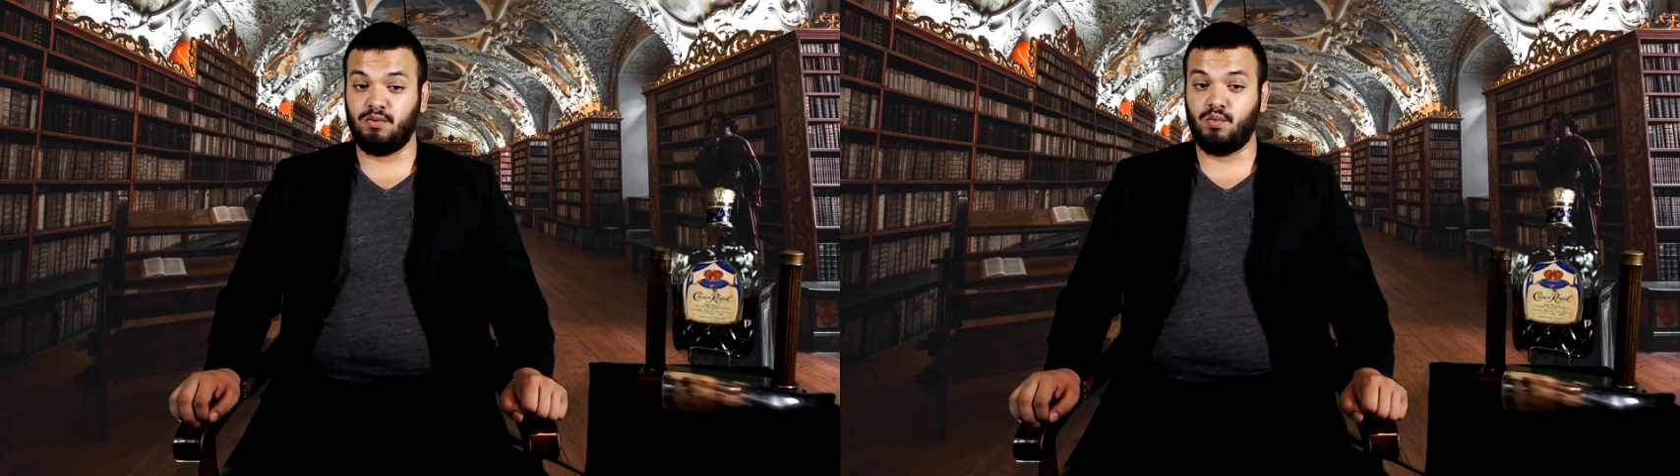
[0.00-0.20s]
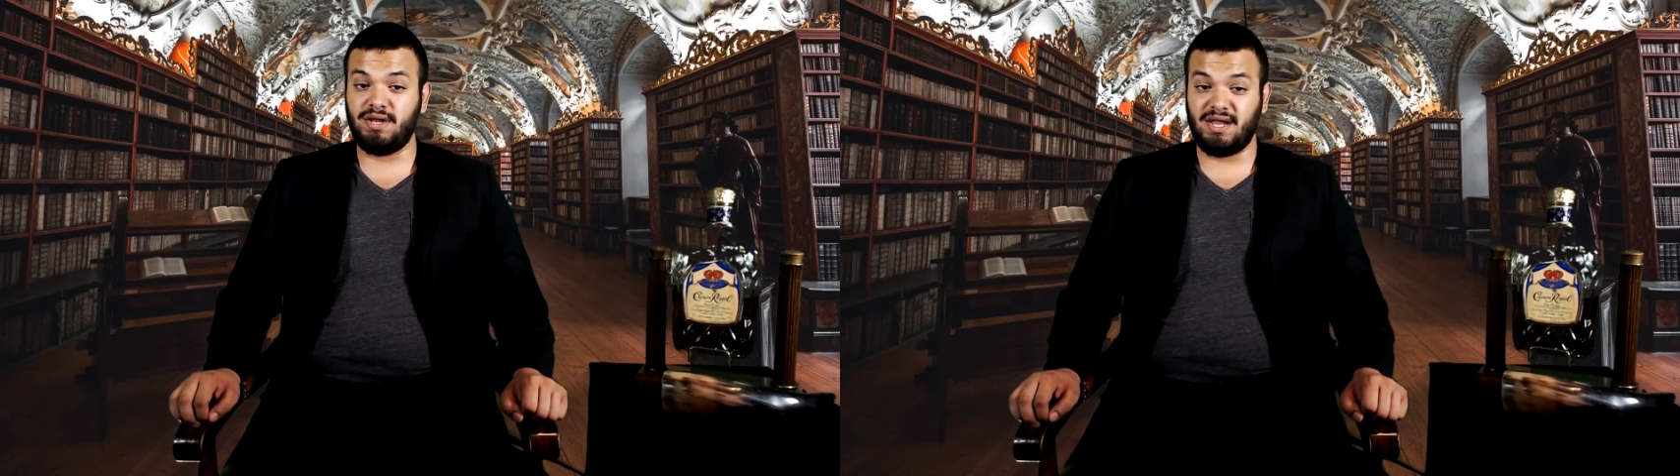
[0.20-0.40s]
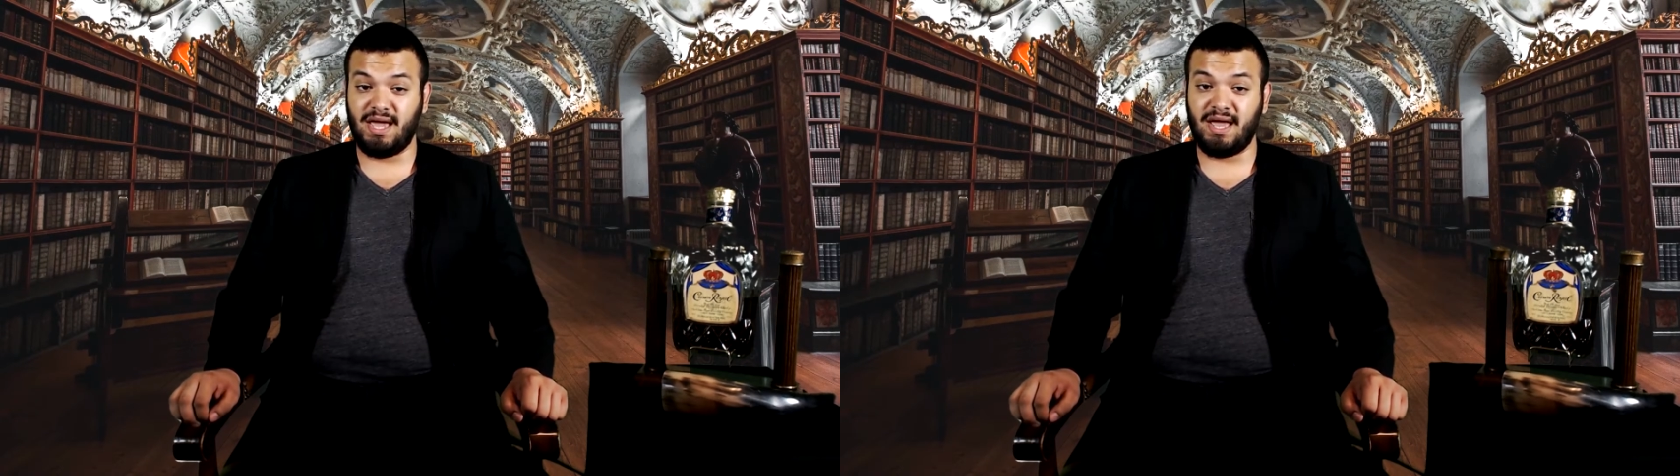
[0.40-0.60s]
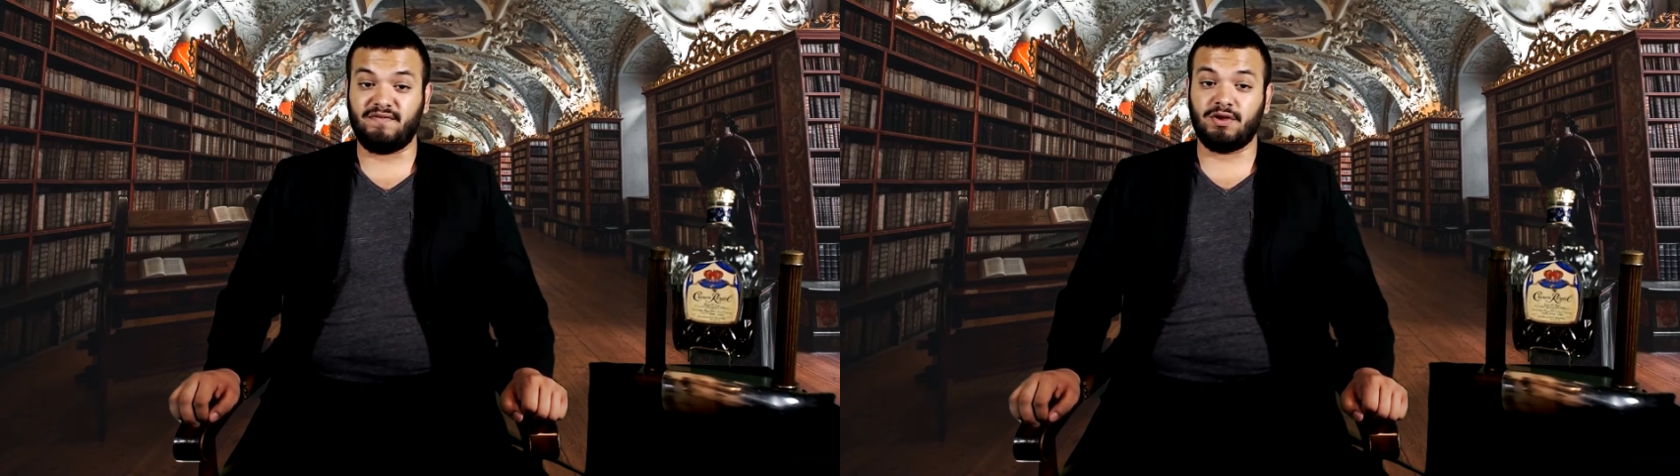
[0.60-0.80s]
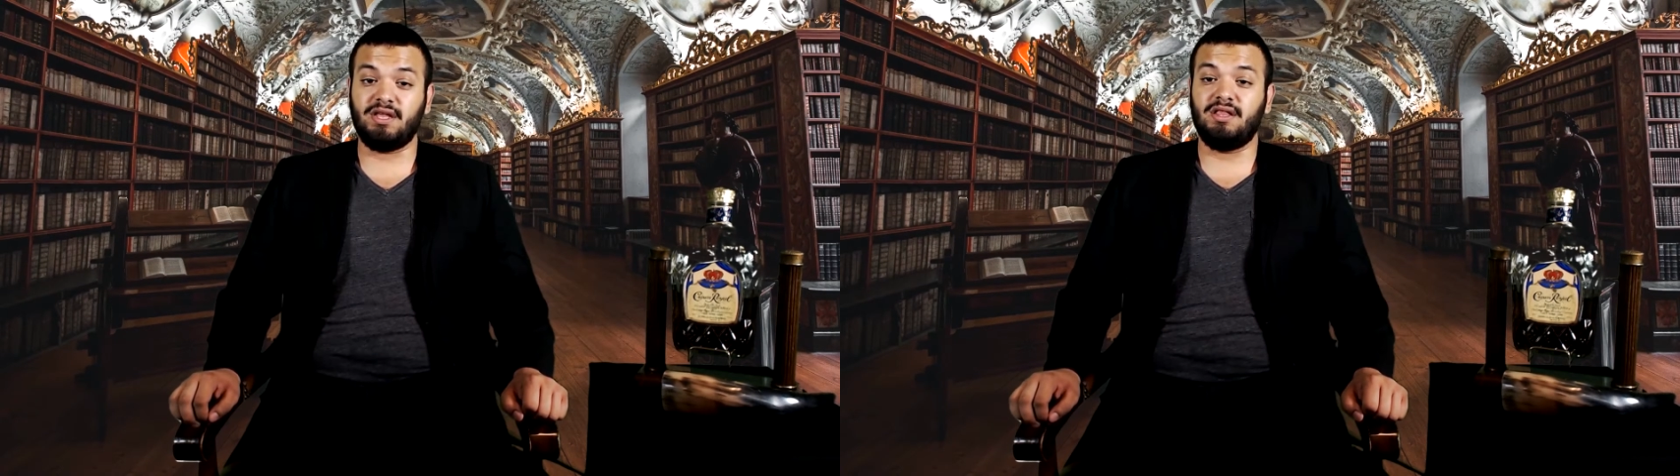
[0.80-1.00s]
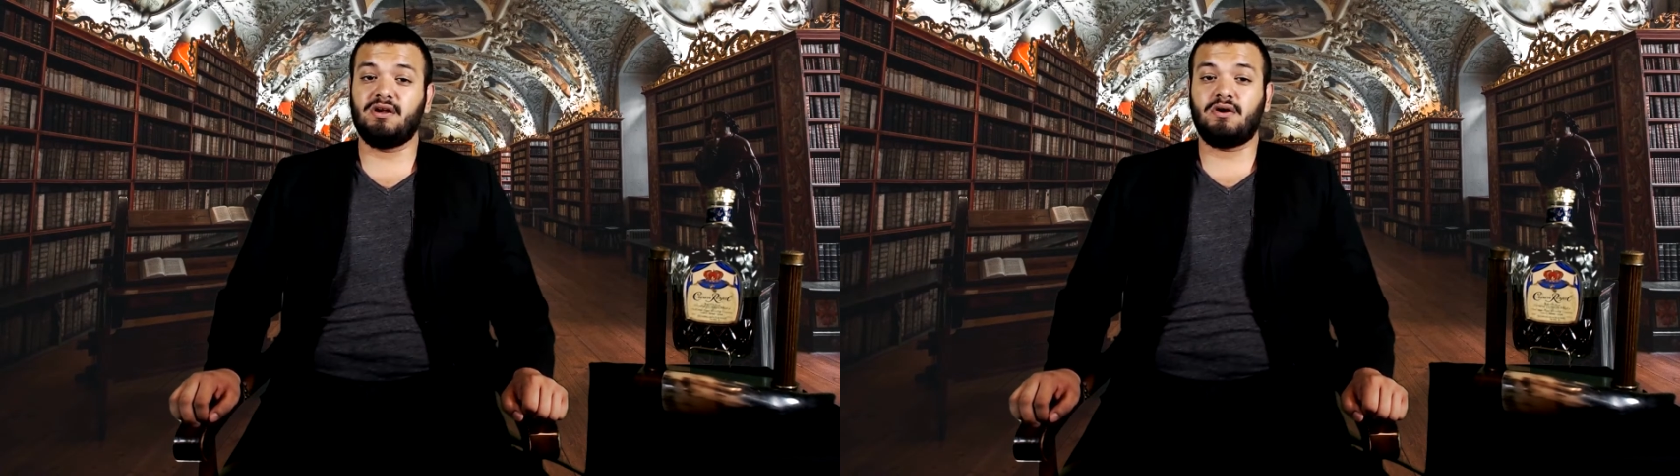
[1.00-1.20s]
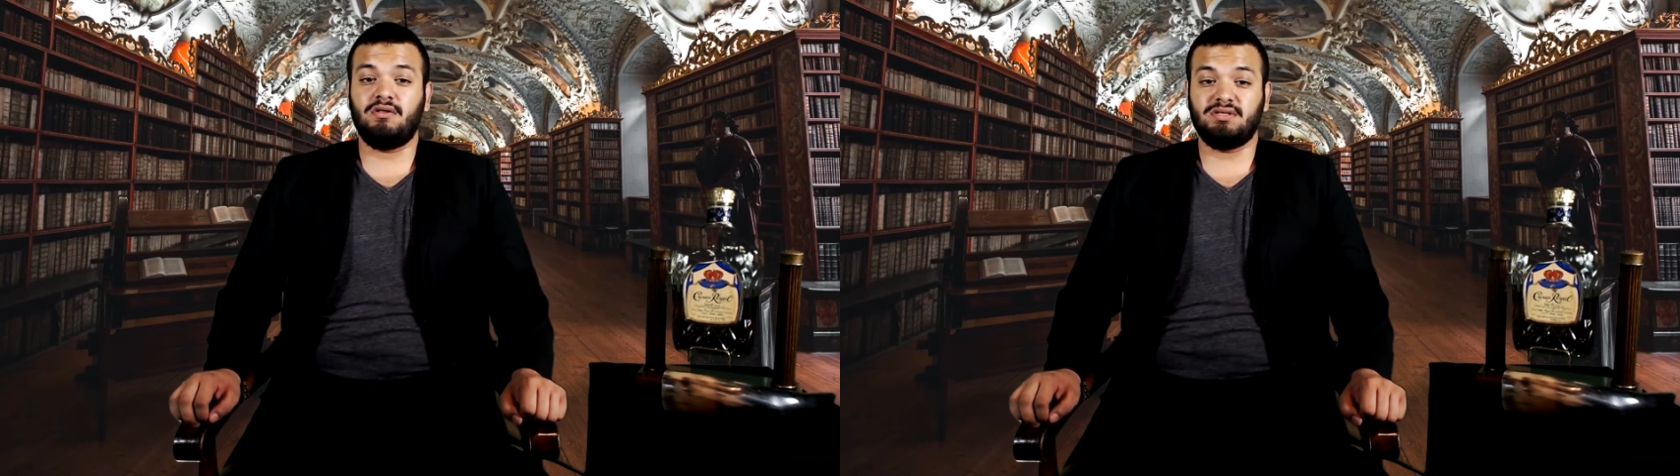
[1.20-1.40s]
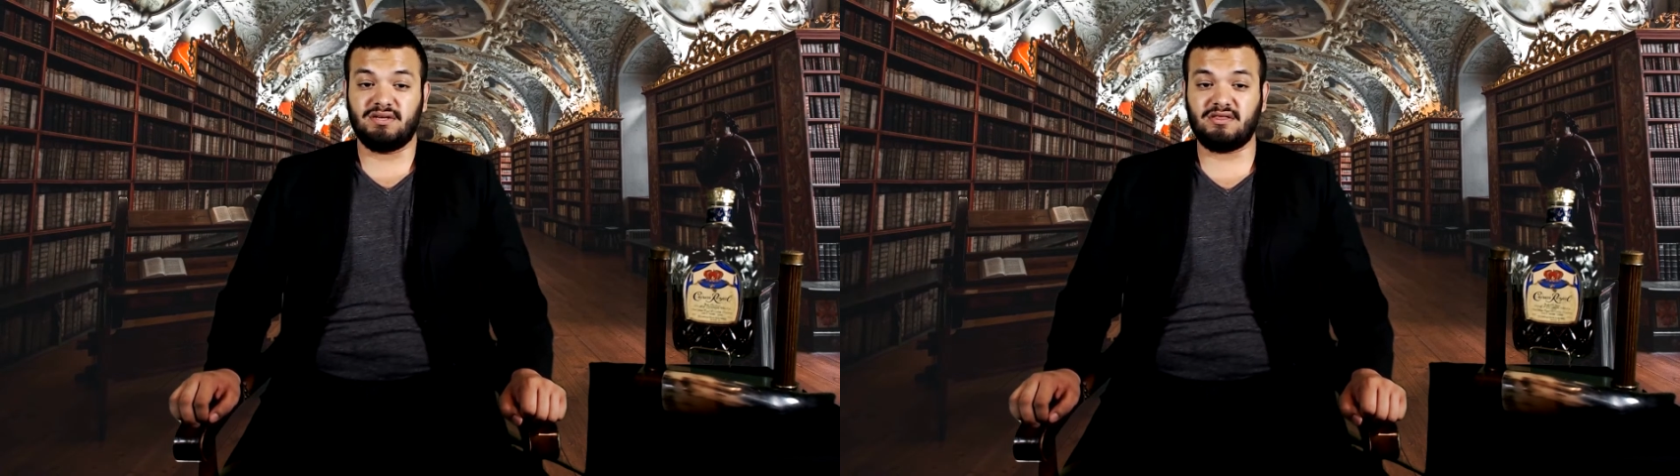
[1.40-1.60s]
one day after killing a
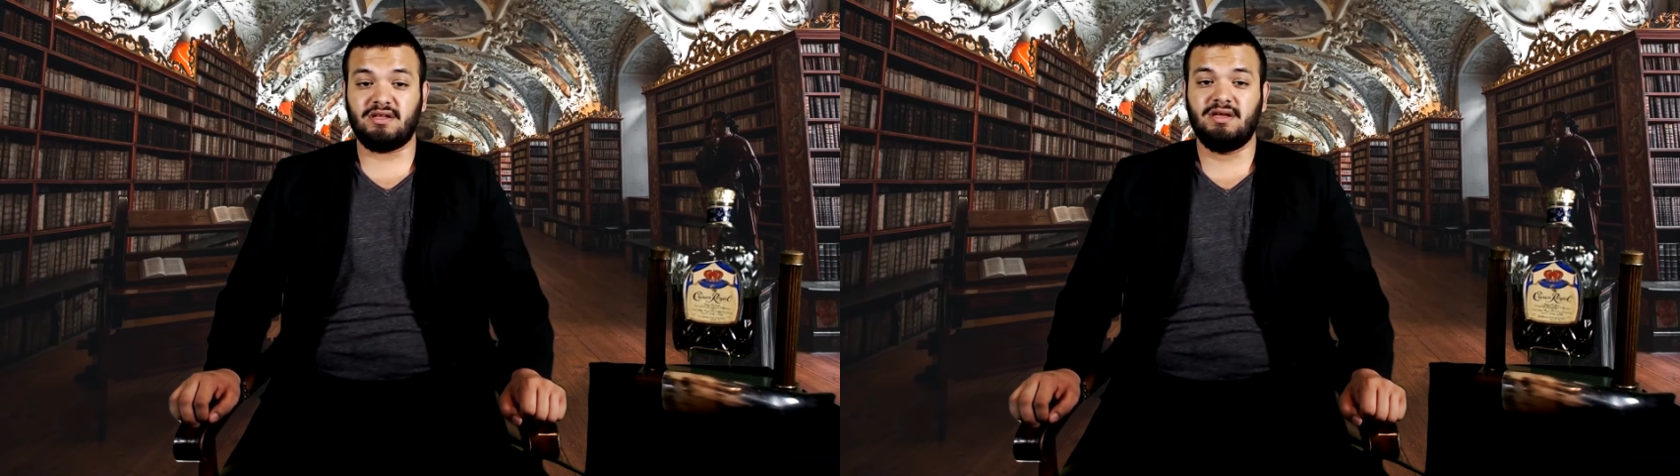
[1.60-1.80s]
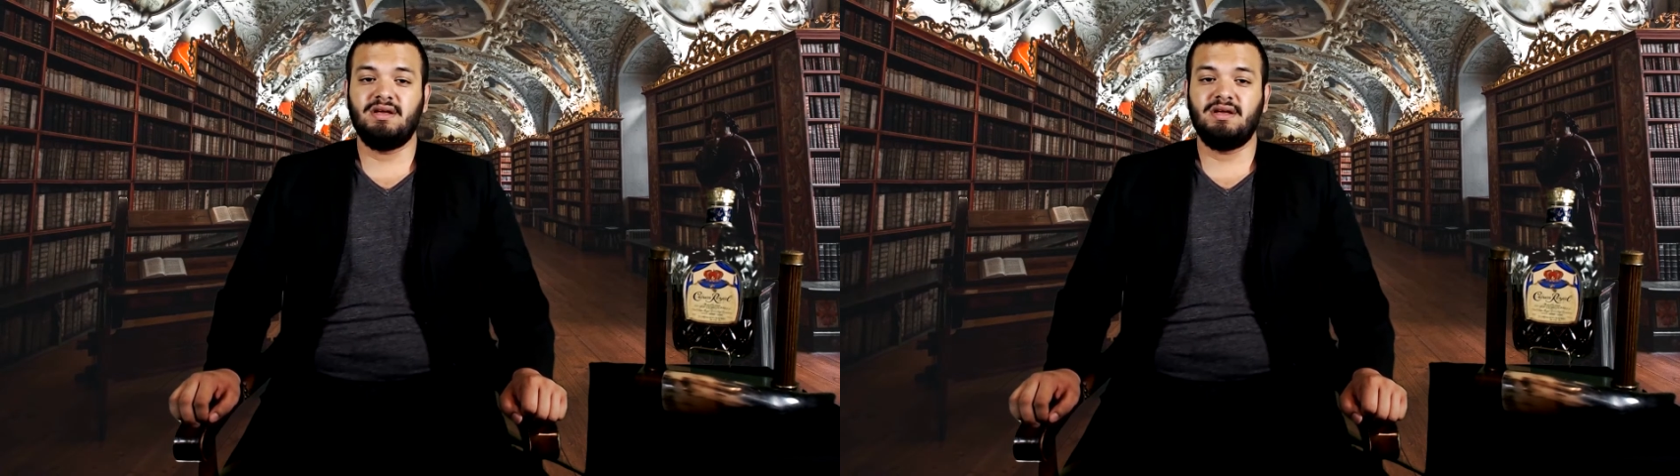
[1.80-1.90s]
cultist,